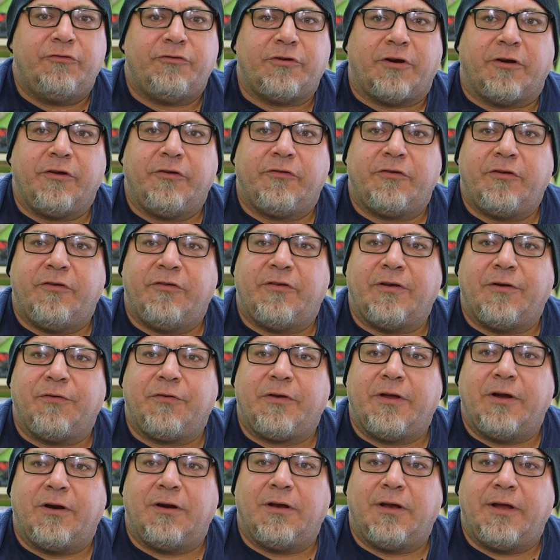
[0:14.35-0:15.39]
Charleston,
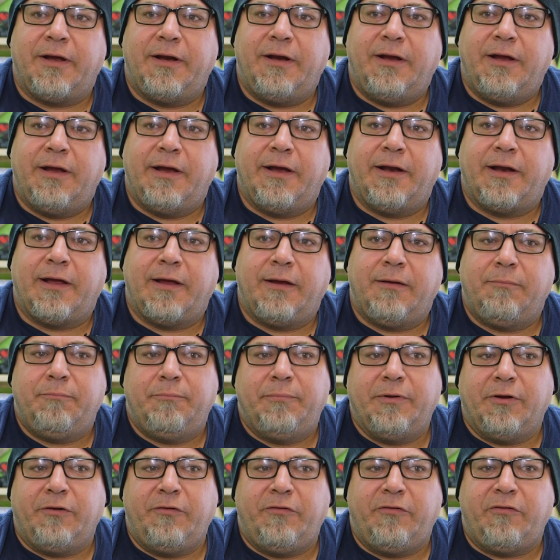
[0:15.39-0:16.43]
South Carolina, and I
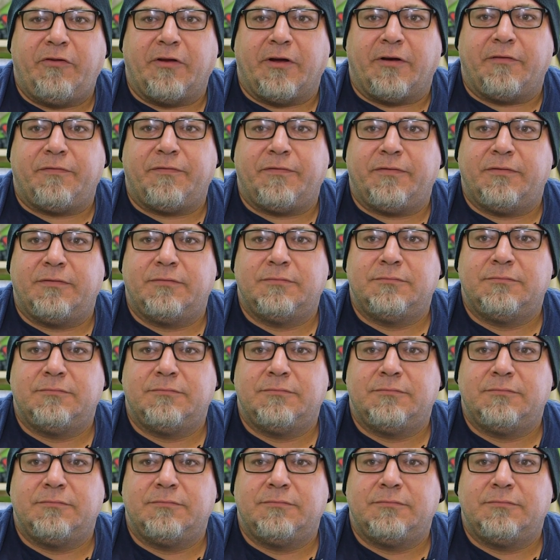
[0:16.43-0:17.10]
build stuff.